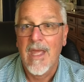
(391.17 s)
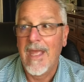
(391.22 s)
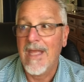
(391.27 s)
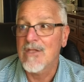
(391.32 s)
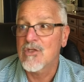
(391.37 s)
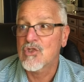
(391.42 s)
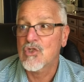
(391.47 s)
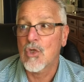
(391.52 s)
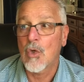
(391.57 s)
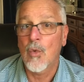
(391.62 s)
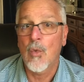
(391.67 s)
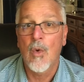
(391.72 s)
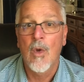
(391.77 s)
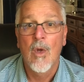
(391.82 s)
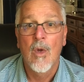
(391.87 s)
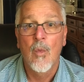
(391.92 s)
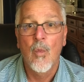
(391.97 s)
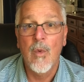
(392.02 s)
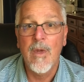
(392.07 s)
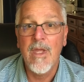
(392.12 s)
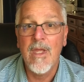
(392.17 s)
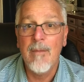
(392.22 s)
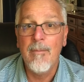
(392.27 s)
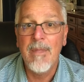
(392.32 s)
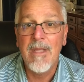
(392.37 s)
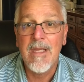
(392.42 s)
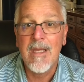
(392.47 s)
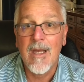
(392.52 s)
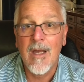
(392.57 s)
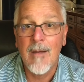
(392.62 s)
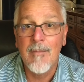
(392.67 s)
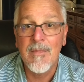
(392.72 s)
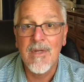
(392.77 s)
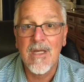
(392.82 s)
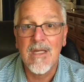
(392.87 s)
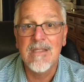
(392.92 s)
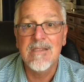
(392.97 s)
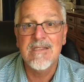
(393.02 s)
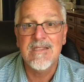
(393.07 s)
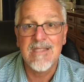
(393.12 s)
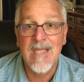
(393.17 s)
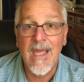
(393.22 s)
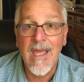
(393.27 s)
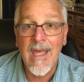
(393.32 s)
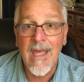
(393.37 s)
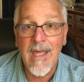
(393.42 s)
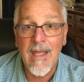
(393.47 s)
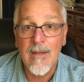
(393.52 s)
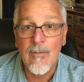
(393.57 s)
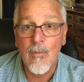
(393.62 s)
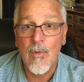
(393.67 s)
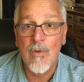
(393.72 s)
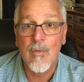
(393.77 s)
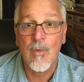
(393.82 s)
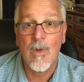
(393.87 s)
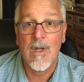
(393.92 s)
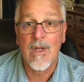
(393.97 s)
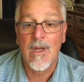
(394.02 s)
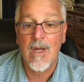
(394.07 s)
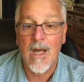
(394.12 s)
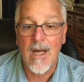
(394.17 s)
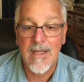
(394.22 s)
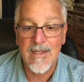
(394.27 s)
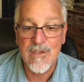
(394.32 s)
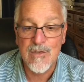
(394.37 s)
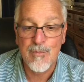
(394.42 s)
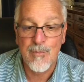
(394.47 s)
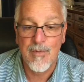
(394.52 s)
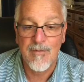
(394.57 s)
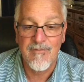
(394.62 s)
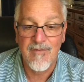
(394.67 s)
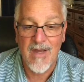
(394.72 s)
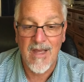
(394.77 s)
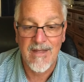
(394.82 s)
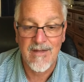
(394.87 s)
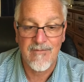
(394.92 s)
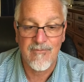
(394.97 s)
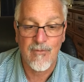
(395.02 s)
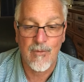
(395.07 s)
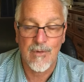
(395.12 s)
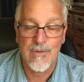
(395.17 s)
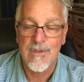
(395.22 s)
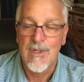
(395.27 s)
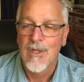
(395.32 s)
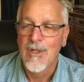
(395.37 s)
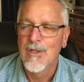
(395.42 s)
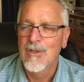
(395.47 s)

and so we become content with what God has provided for us.